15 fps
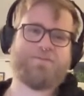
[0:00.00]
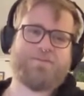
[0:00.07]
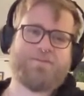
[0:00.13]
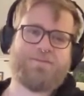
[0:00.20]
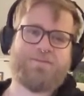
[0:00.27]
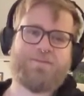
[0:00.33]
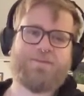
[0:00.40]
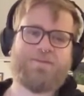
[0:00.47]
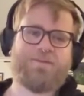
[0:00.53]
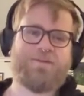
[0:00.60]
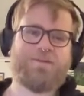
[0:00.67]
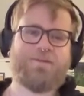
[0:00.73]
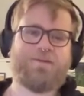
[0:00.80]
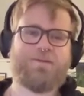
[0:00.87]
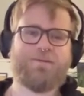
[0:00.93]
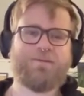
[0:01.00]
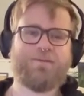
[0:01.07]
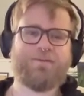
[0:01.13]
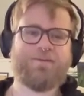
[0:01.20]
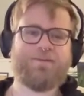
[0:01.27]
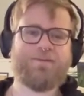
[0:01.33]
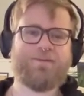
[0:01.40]

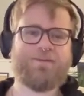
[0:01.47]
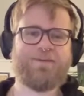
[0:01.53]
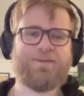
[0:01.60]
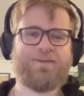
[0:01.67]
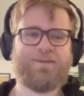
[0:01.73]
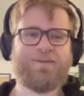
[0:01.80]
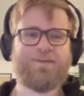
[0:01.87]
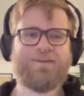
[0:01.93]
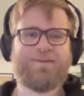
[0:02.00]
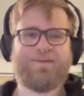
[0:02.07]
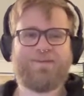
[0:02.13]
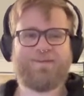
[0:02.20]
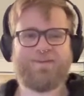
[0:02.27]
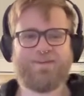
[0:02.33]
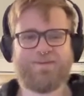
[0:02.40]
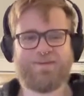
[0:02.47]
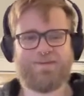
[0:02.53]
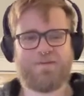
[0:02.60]
(silent)